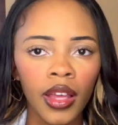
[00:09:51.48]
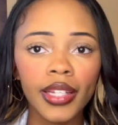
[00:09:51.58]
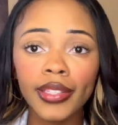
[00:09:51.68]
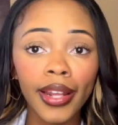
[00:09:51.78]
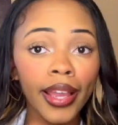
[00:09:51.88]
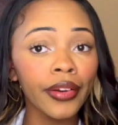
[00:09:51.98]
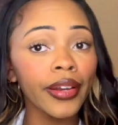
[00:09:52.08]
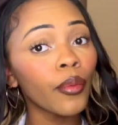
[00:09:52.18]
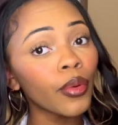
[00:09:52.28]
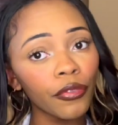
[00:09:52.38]
Because then the
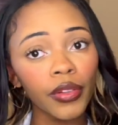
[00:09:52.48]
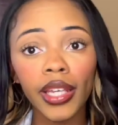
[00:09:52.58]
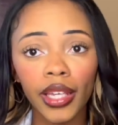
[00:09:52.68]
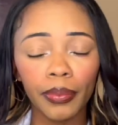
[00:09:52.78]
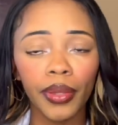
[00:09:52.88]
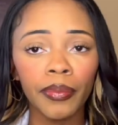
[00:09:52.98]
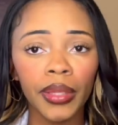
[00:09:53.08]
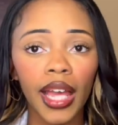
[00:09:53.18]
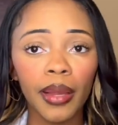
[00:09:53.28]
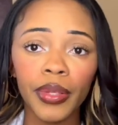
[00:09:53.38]
internet will flip and be
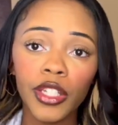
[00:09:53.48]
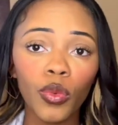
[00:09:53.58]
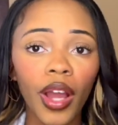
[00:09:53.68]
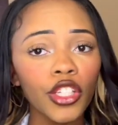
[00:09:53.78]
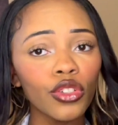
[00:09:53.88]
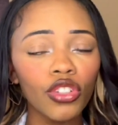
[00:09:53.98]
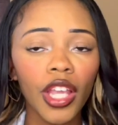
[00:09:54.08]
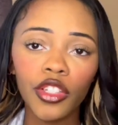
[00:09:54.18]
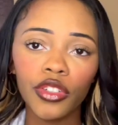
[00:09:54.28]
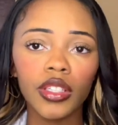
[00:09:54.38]
like, why did you
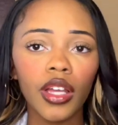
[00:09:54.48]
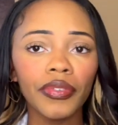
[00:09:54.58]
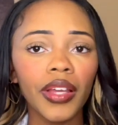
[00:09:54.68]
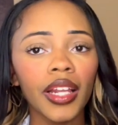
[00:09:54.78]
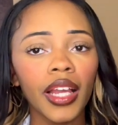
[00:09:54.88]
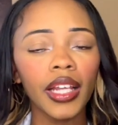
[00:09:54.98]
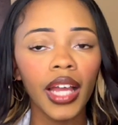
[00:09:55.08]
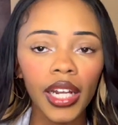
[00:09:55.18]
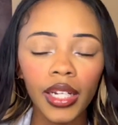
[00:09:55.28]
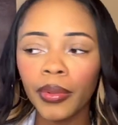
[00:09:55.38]
change yourself? Yada yada
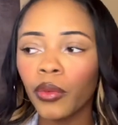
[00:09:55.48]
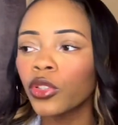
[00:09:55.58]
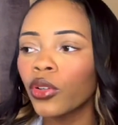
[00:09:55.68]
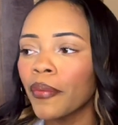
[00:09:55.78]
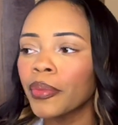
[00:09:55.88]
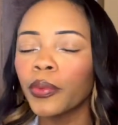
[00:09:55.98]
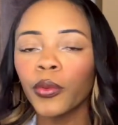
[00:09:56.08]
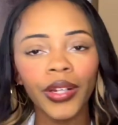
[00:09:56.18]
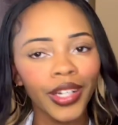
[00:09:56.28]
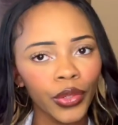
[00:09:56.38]
yada. But will you have people
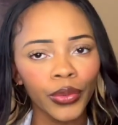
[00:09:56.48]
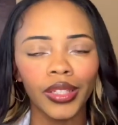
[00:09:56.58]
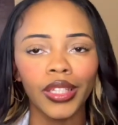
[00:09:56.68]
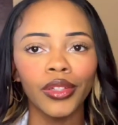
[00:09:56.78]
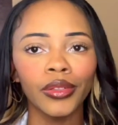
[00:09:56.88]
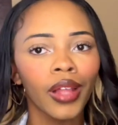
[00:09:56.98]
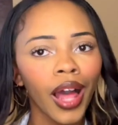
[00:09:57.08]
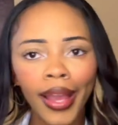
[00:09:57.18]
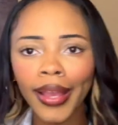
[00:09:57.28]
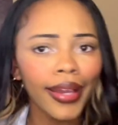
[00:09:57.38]
ridiculing you?
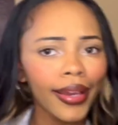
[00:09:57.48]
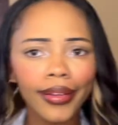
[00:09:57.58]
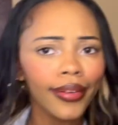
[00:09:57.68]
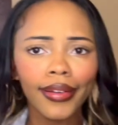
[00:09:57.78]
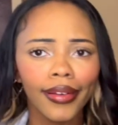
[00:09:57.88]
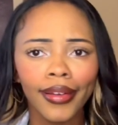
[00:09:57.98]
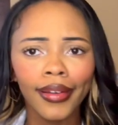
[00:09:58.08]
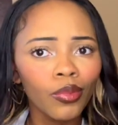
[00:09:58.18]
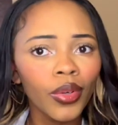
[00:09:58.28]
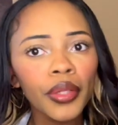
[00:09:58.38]
Like,
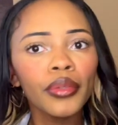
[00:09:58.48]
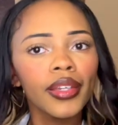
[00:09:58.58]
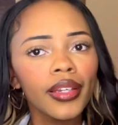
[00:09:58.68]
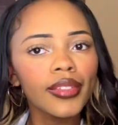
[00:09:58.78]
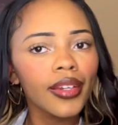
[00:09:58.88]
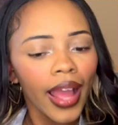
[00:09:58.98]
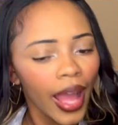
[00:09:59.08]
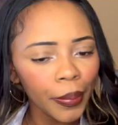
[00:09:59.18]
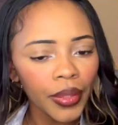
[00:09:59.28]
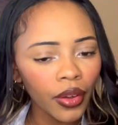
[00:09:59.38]
what do you think is gonna happen,